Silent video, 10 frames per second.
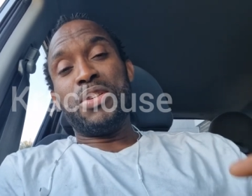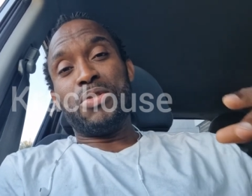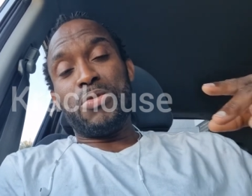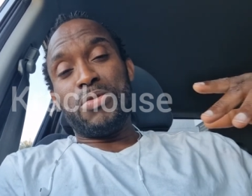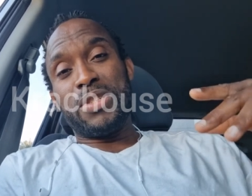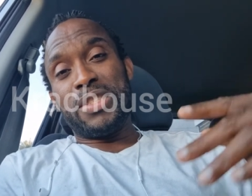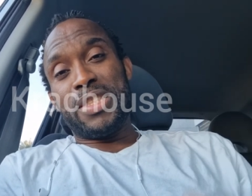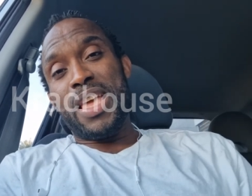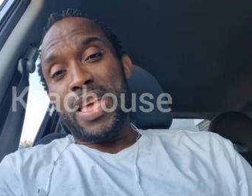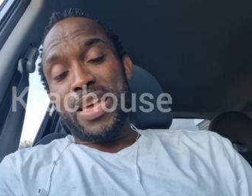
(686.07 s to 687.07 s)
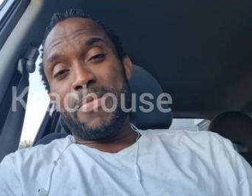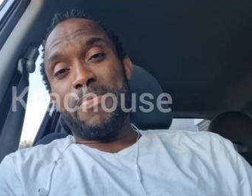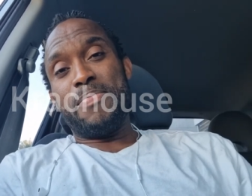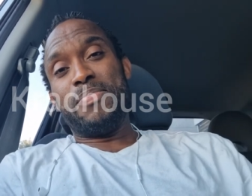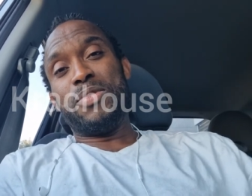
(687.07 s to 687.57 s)
So stay
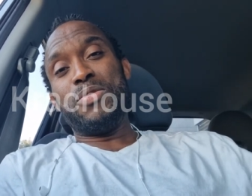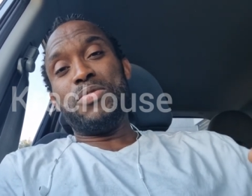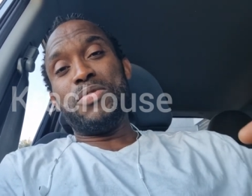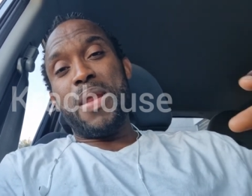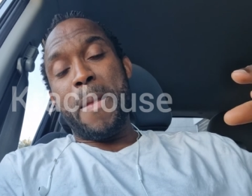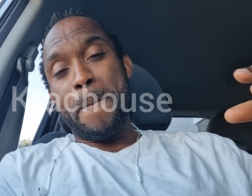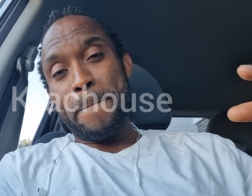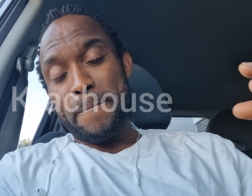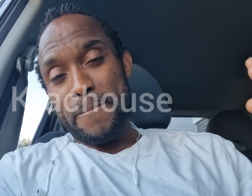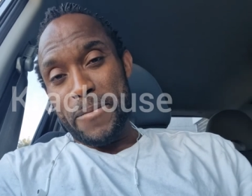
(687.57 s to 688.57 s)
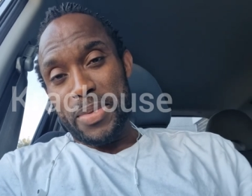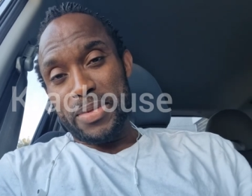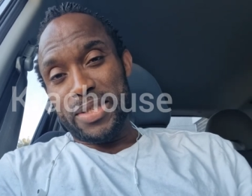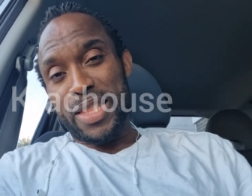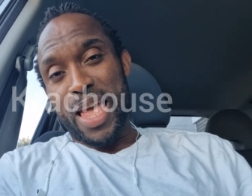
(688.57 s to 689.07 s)
tuned,
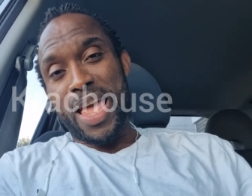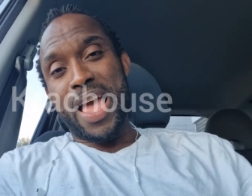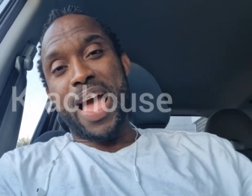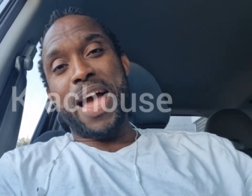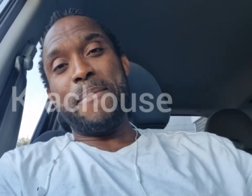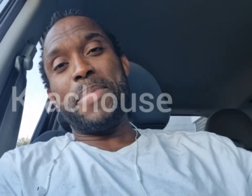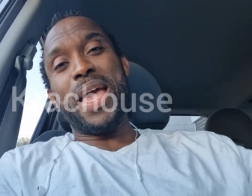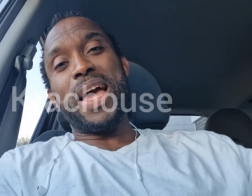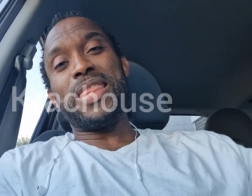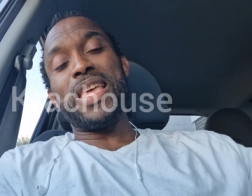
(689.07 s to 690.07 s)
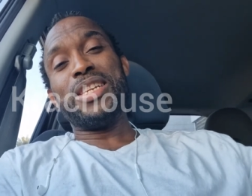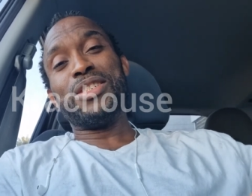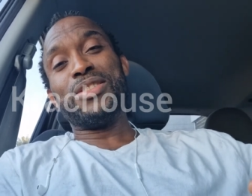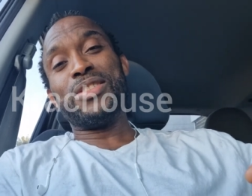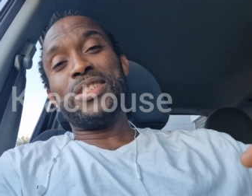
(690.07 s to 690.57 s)
stay pay
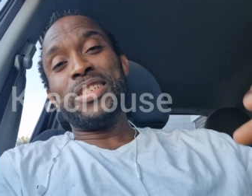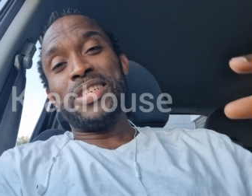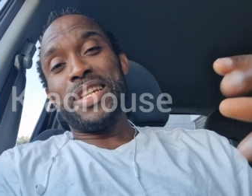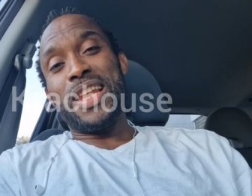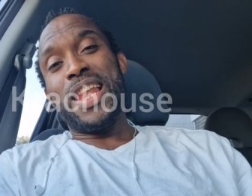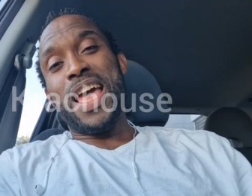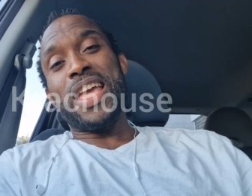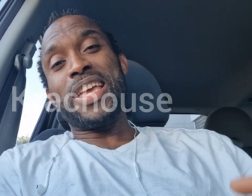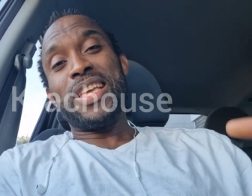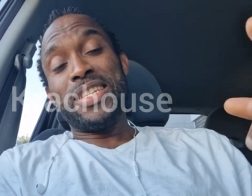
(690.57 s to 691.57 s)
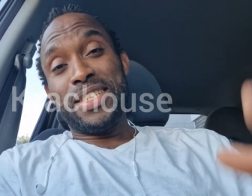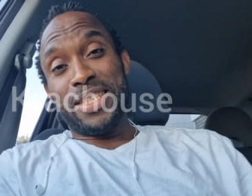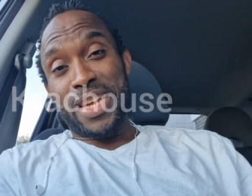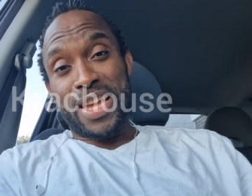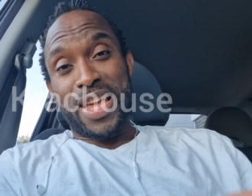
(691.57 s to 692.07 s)
attention, like
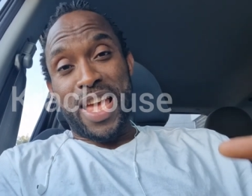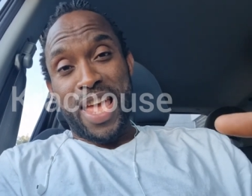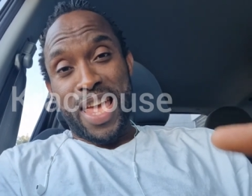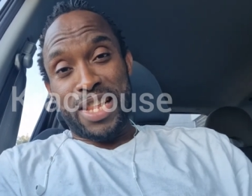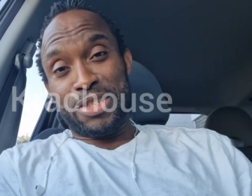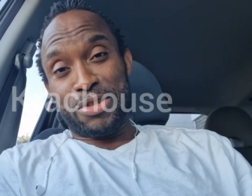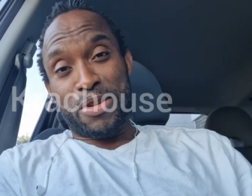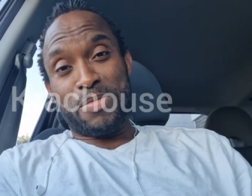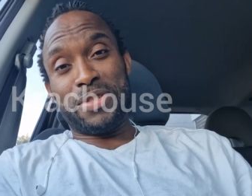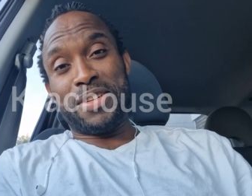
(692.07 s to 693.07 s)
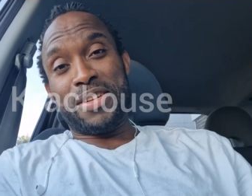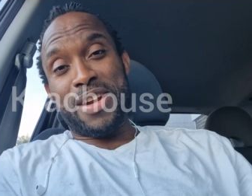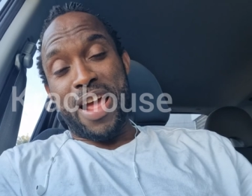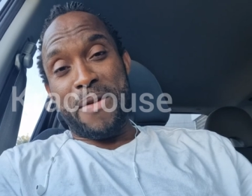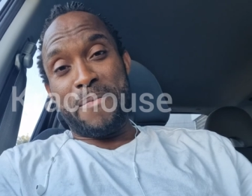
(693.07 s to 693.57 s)
share and
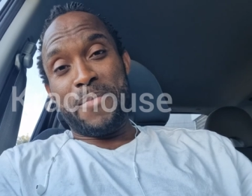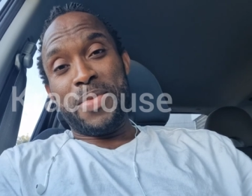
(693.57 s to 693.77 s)
subscribe